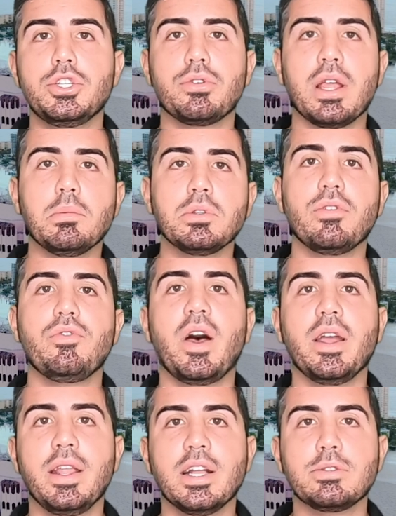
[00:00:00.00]
You're able to
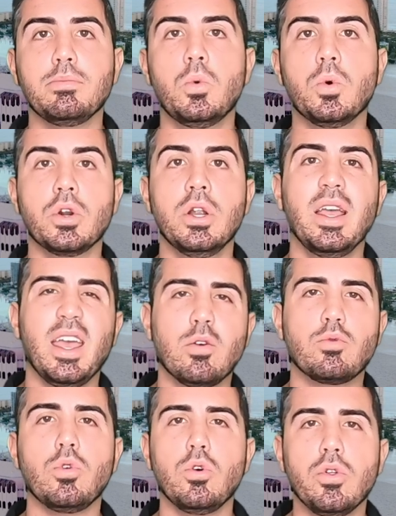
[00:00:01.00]
finance more and
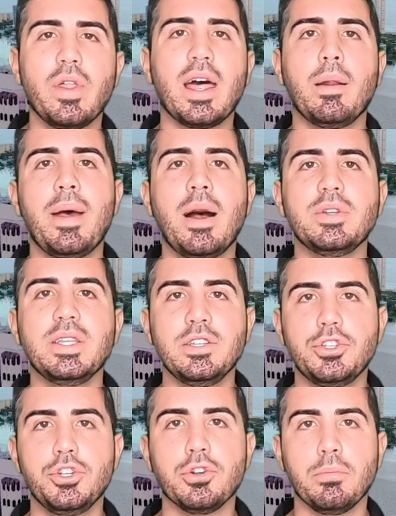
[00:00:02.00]
roll that amount
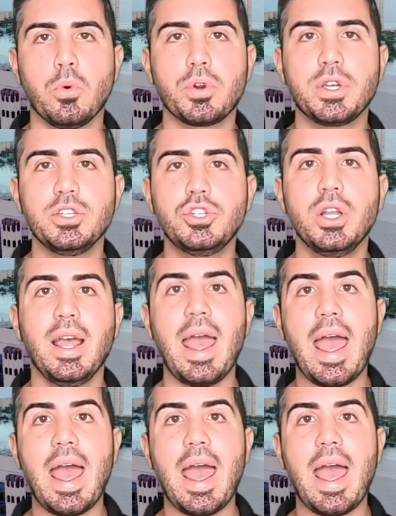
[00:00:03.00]
into your mortgage